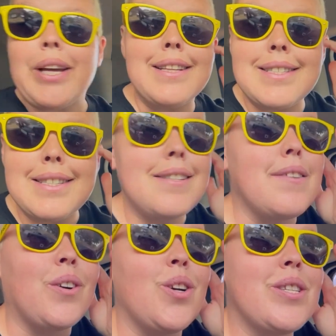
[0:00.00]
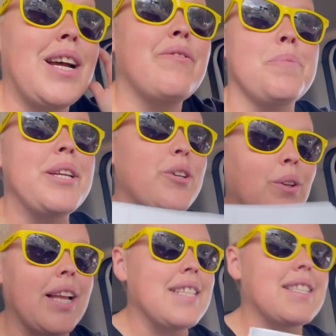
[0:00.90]
This is the first time for me to do a
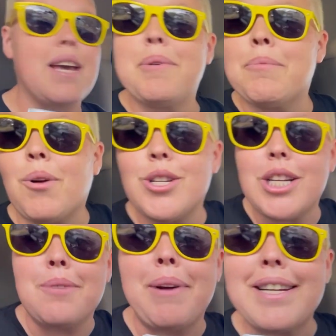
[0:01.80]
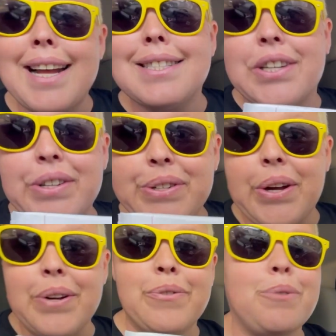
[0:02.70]
landscaping project and my dad's done a ton
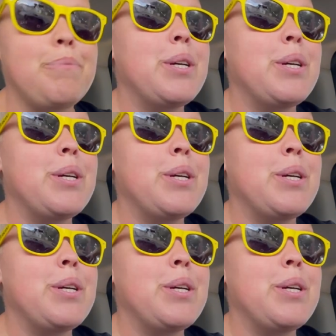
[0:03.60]
of them.